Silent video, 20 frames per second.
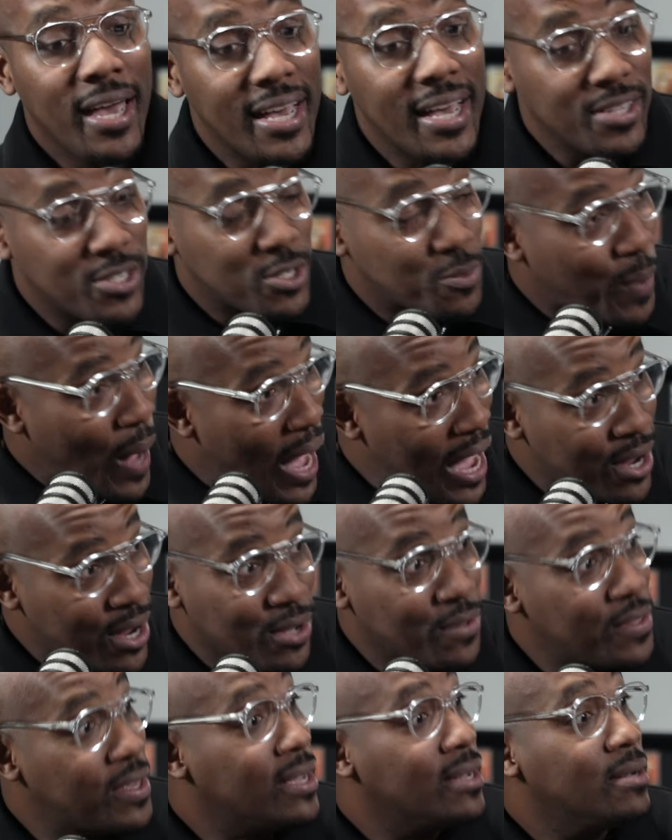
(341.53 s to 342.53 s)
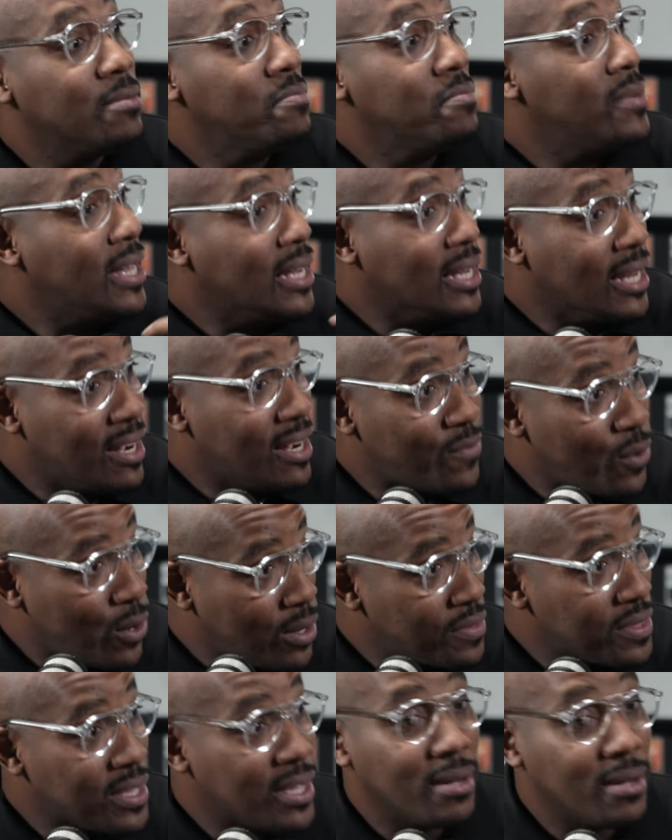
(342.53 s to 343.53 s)
inspire them, love
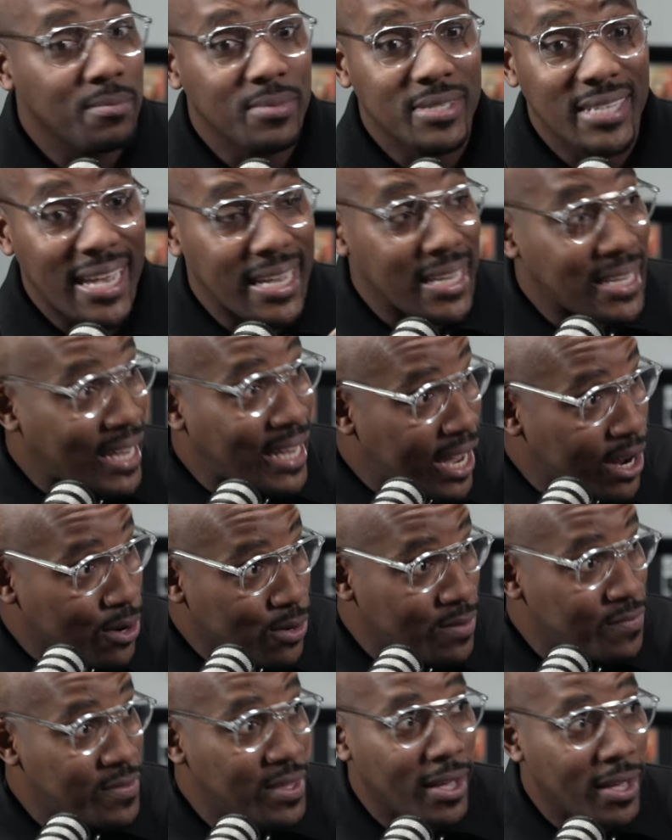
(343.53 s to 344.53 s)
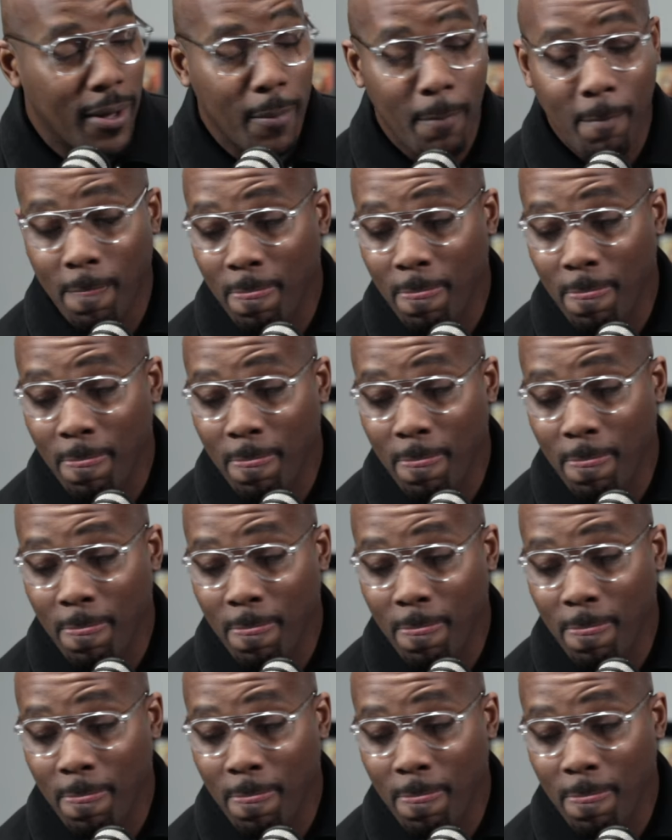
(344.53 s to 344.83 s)
on them, take care of them,